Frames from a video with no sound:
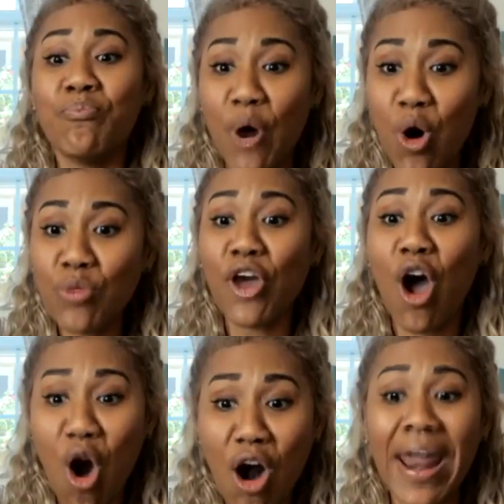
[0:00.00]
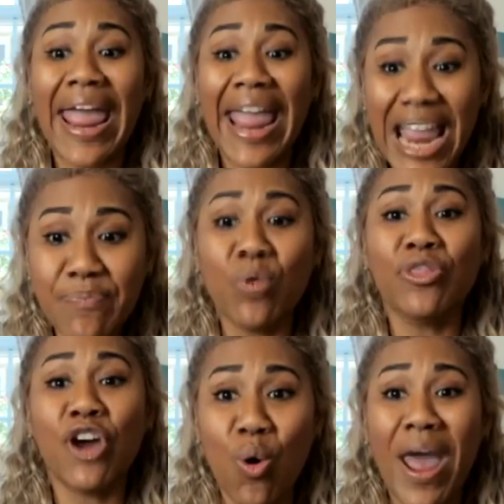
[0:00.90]
Both are able,
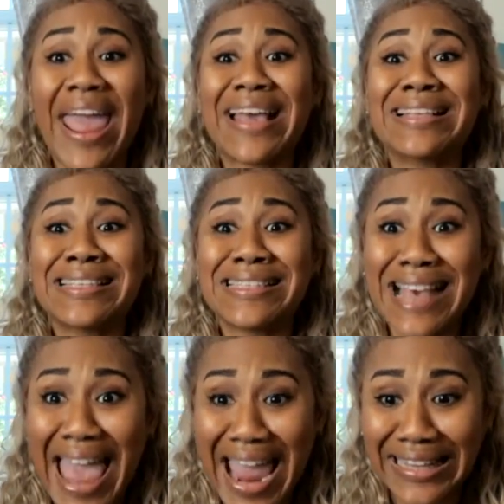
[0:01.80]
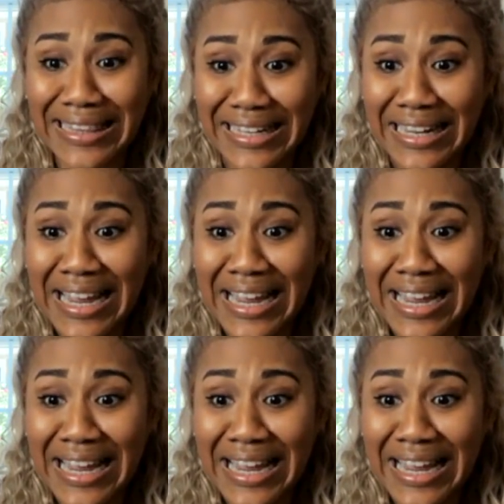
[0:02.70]
though. Exactly.